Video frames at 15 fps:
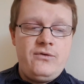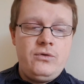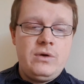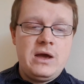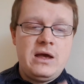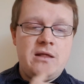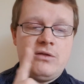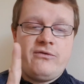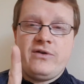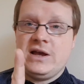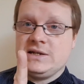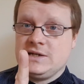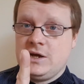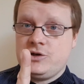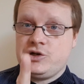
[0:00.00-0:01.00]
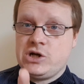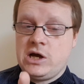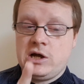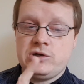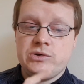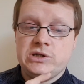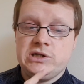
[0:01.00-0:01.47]
you get the first turn
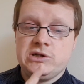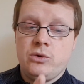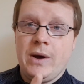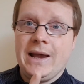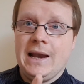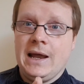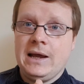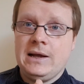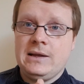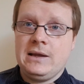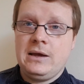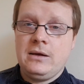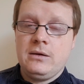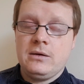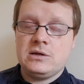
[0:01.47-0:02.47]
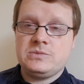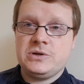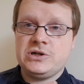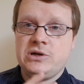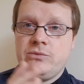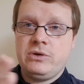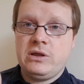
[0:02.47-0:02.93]
charge, which is quite likely,
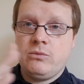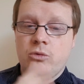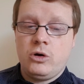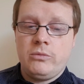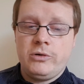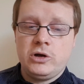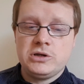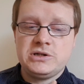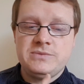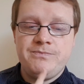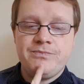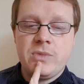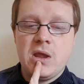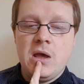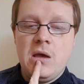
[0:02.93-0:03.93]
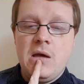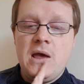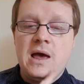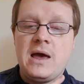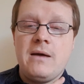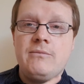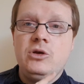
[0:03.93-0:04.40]
especially with the war boss,
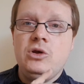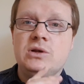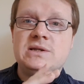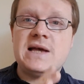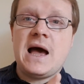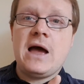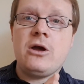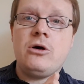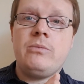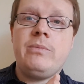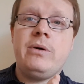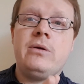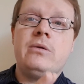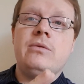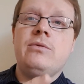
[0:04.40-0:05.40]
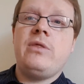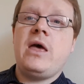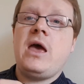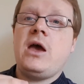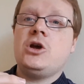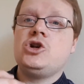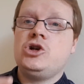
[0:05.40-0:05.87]
you tie up
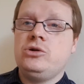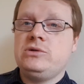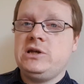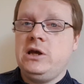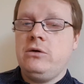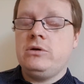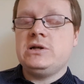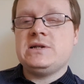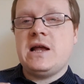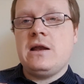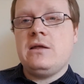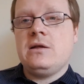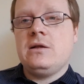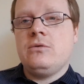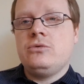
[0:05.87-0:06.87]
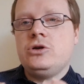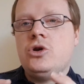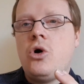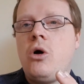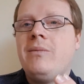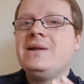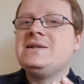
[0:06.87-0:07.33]
their shooter units, anything that would
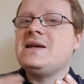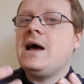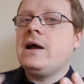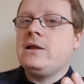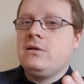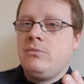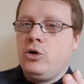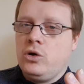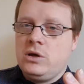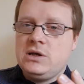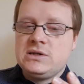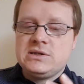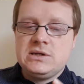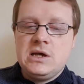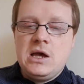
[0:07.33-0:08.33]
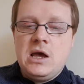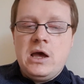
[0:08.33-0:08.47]
normally target the boys,